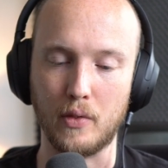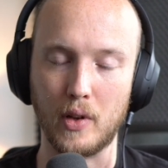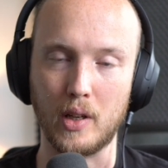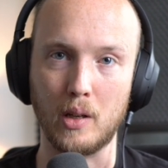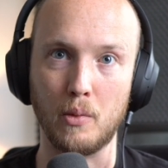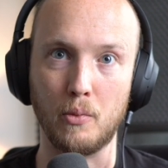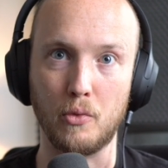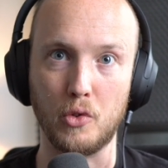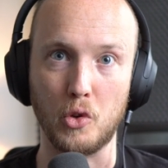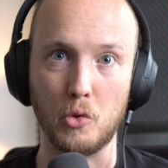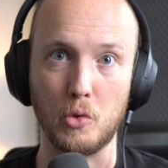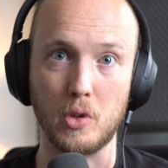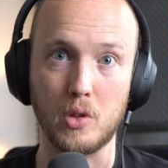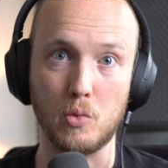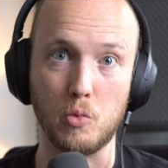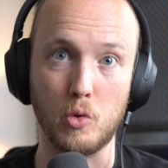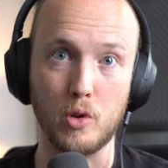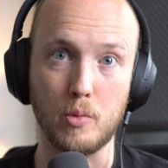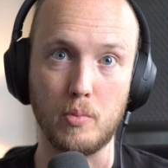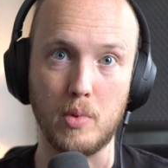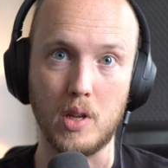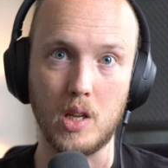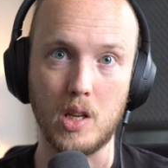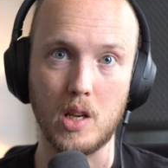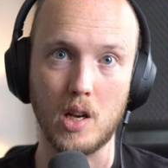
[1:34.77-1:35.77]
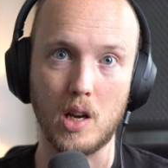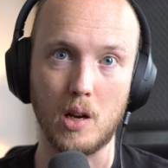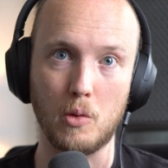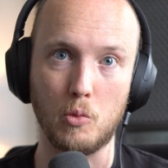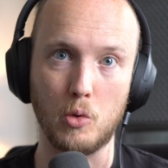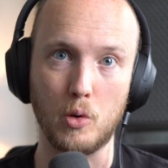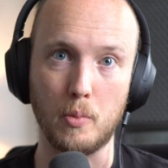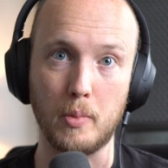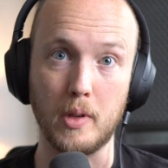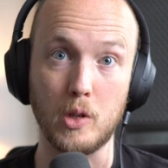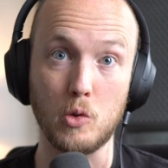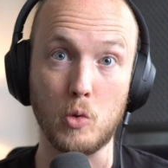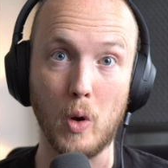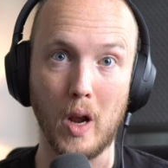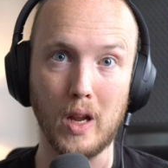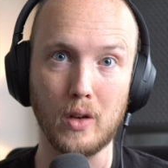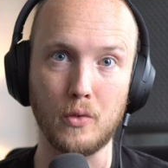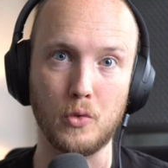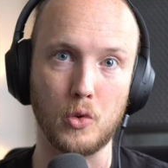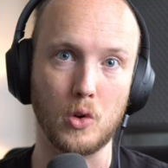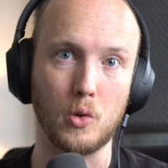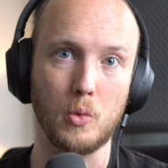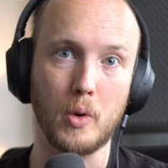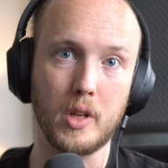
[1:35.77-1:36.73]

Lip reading: Vellum fluids would be great for,